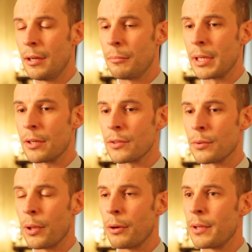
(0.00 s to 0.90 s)
because
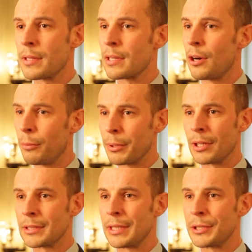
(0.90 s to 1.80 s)
although there's
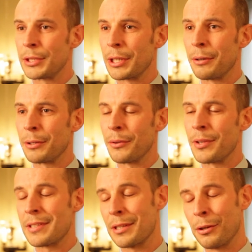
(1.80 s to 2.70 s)
harmonisation going on,
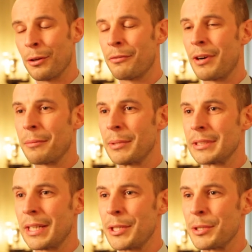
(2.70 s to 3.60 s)
there's still a lot of
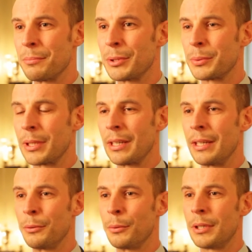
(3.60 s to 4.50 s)
fragmentation between
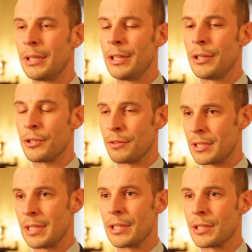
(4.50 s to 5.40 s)
legal
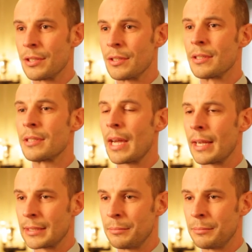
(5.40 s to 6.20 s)
jurisdictions and tax